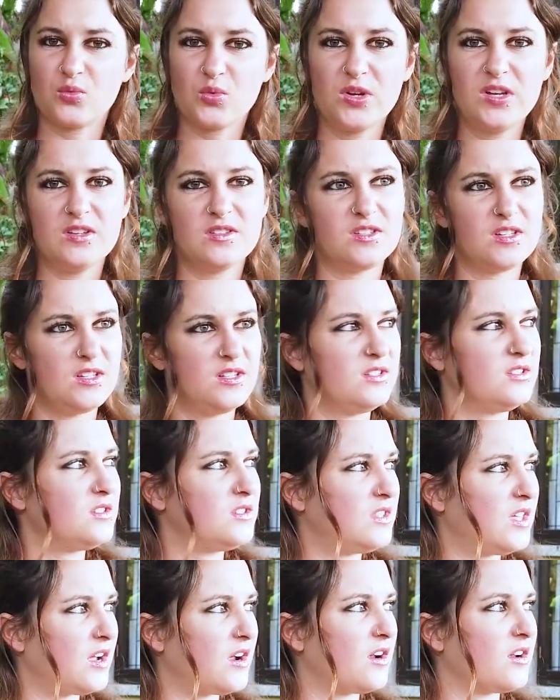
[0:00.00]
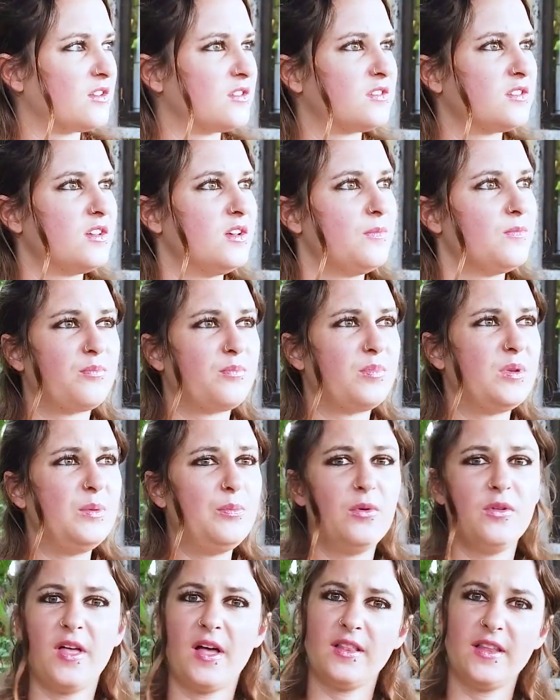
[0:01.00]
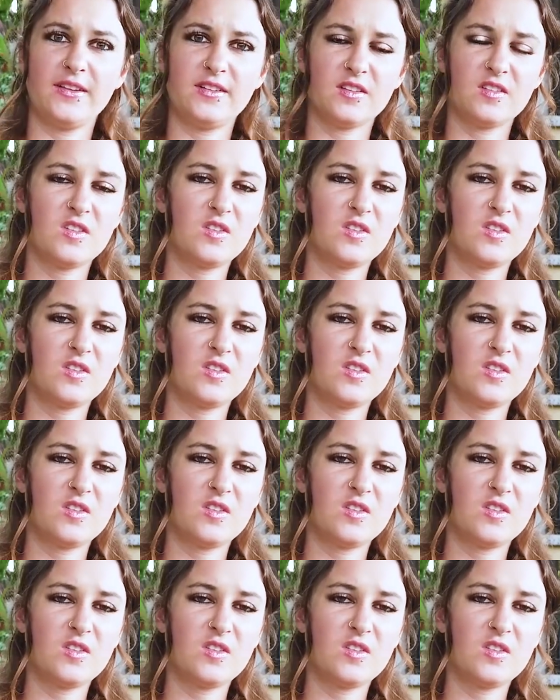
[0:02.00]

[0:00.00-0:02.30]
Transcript: reasons. There's people that like to